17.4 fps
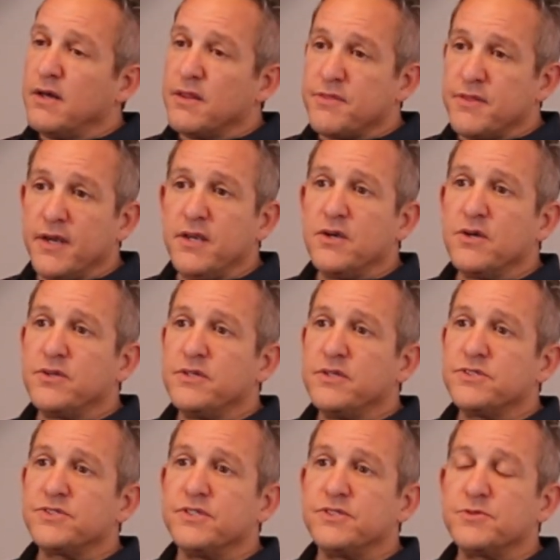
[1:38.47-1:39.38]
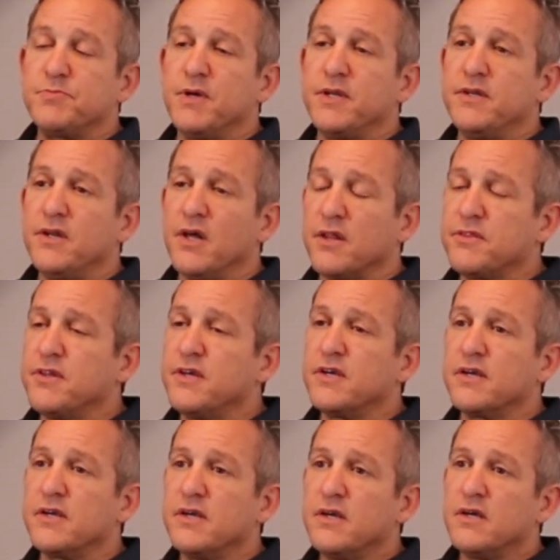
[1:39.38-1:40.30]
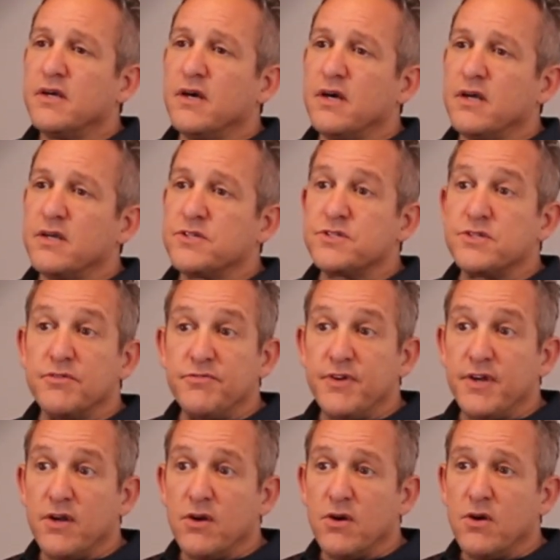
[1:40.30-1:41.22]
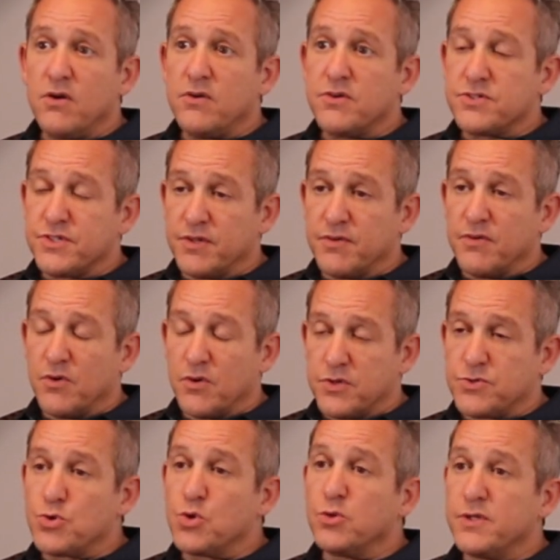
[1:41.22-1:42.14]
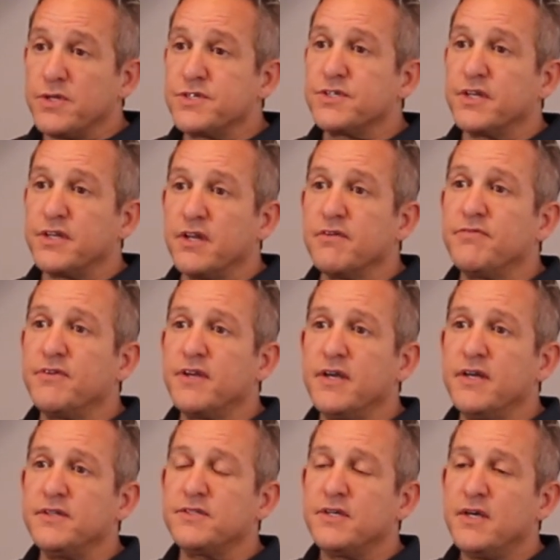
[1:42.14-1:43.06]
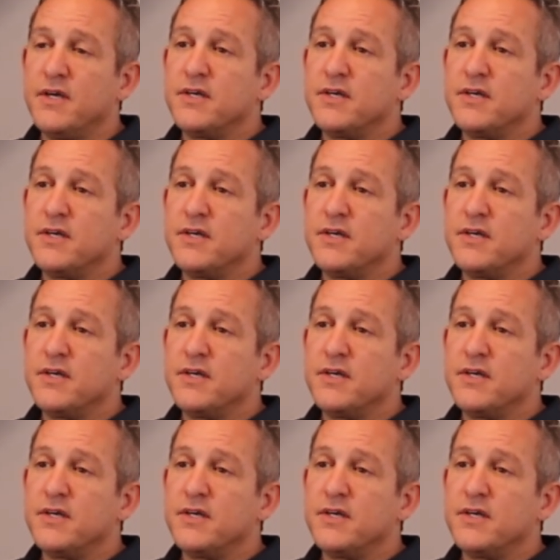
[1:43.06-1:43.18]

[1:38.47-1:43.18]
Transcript: Thank goodness it's been nothing severe or truly significant,